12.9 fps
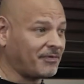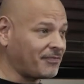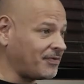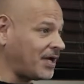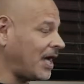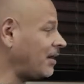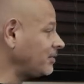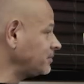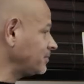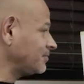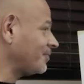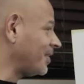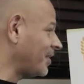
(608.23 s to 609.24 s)
for now,
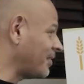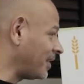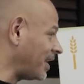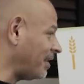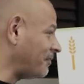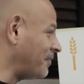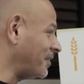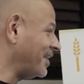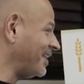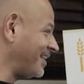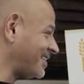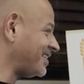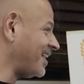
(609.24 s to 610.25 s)
we're here in California
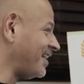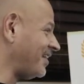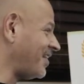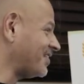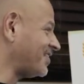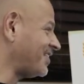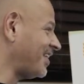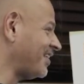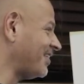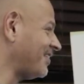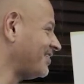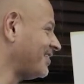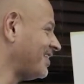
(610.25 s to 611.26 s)
and it's getting launched
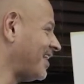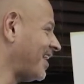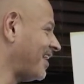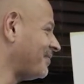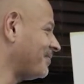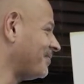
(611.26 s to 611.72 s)
here today.